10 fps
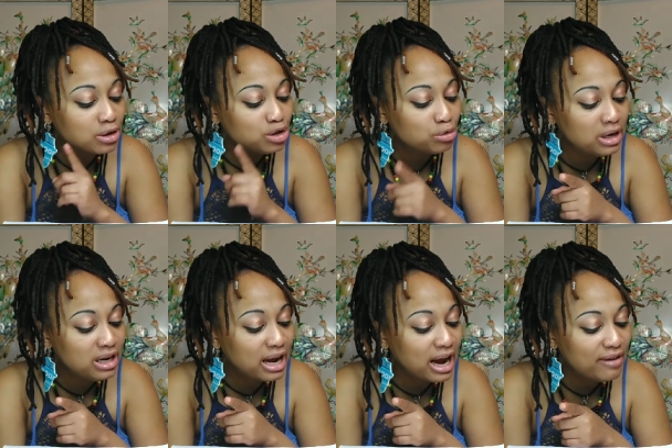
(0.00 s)
is on the
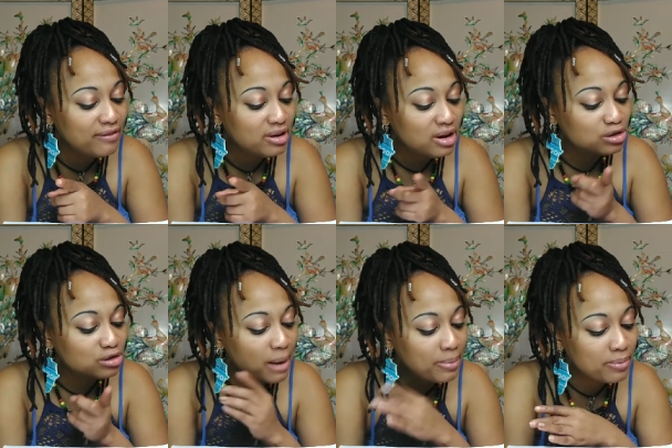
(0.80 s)
29th,
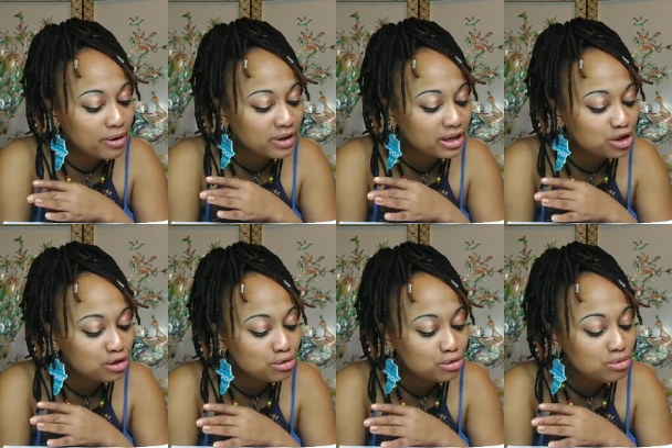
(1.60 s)
so happy birthday
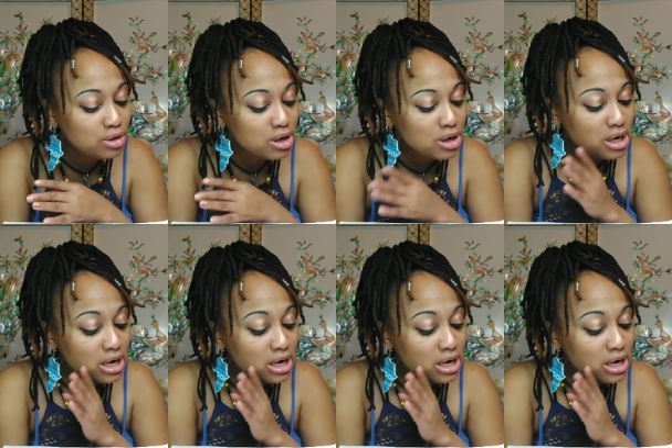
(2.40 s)
to